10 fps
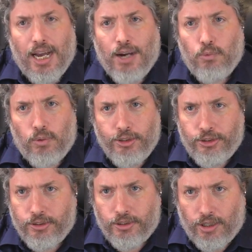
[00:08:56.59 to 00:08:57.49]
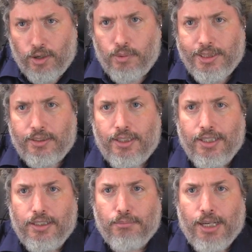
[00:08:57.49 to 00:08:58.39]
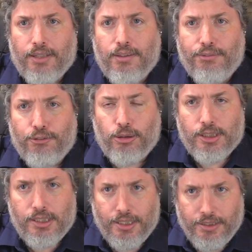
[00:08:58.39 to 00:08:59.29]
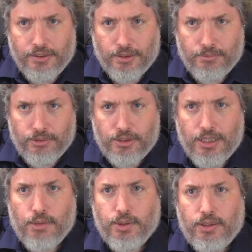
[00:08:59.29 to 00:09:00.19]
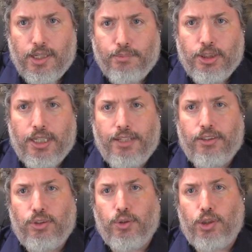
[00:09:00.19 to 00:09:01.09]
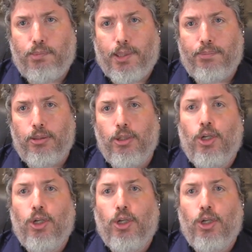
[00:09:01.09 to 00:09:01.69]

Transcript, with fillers: I want you to always think about the four kingdoms that would subjugate the Jewish people,